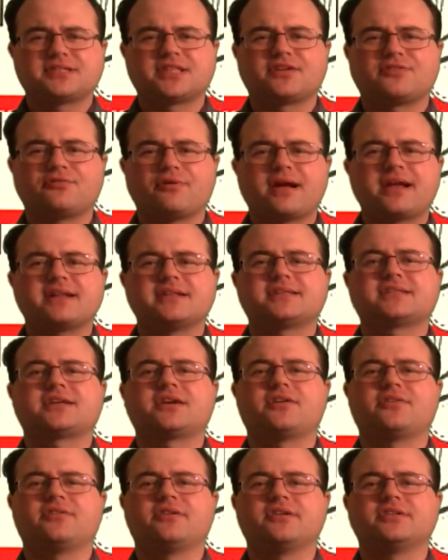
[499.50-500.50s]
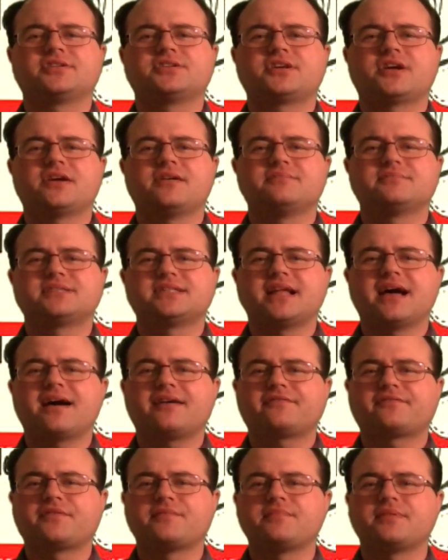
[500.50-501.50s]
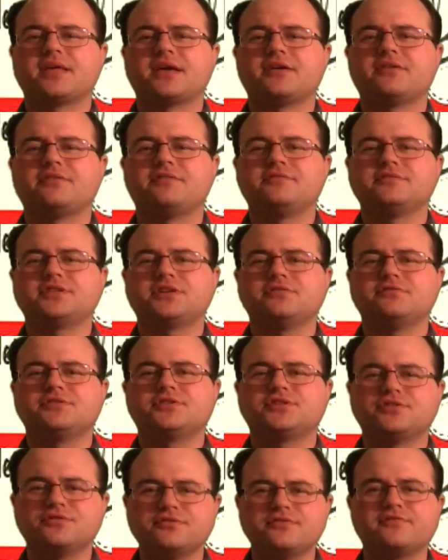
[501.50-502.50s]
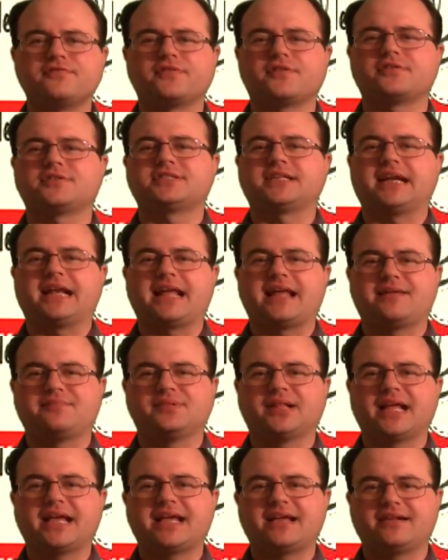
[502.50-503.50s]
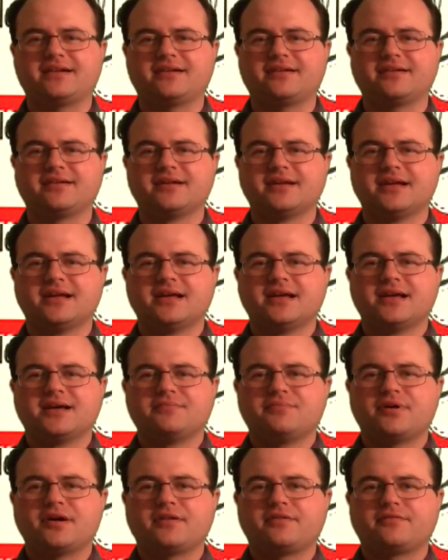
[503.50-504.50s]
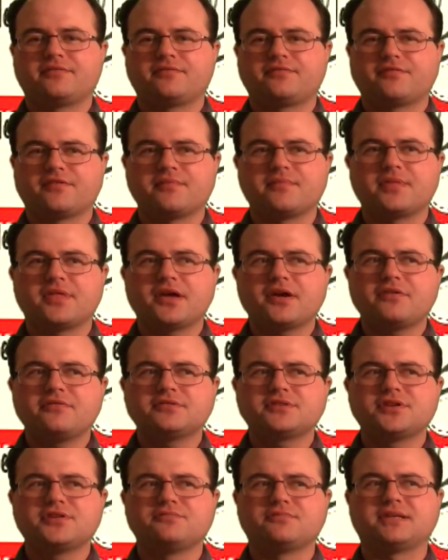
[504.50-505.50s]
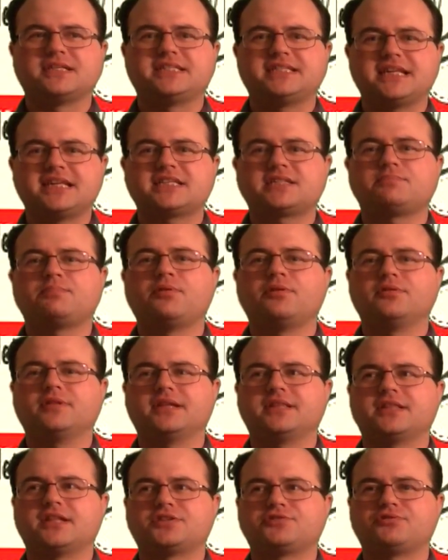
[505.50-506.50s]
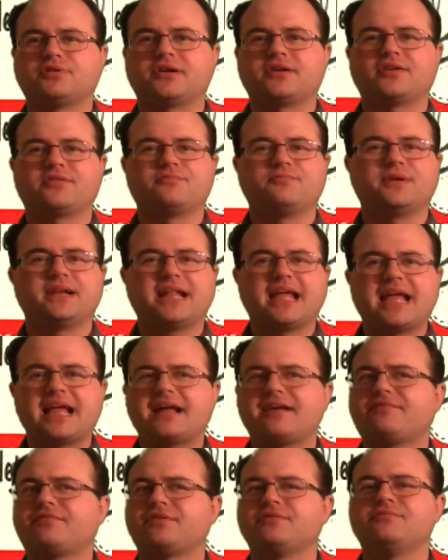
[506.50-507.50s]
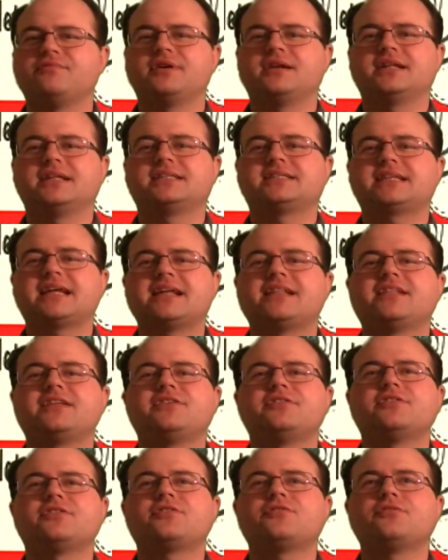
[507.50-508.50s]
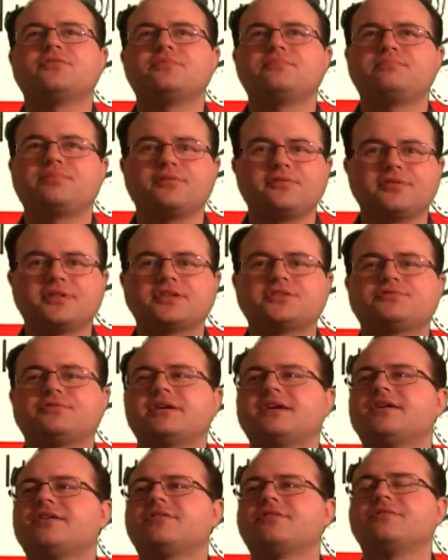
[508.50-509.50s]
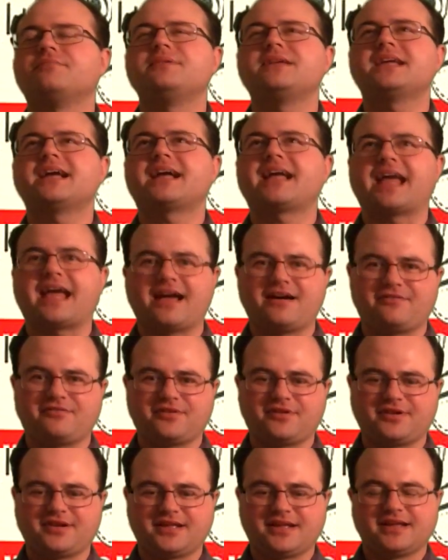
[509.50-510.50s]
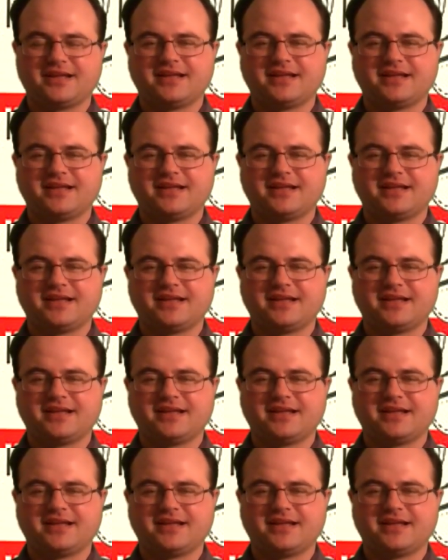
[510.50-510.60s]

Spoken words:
the greatest courage comes not from those who shoot first and aim later, but from those who resist pulling the trigger when everyone is telling you to pull the trigger or be a coward.